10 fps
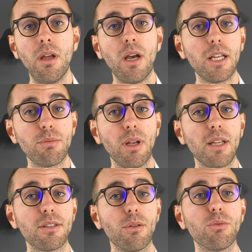as well as
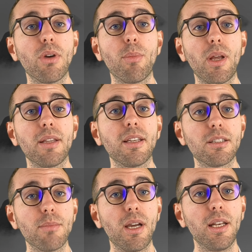how to apply text
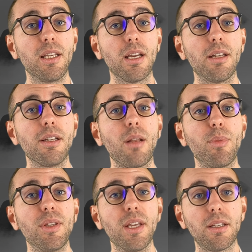mining and
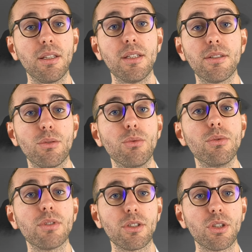NLP techniques to
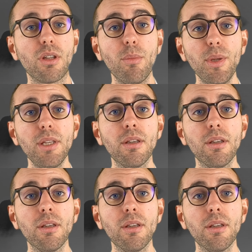such a topic,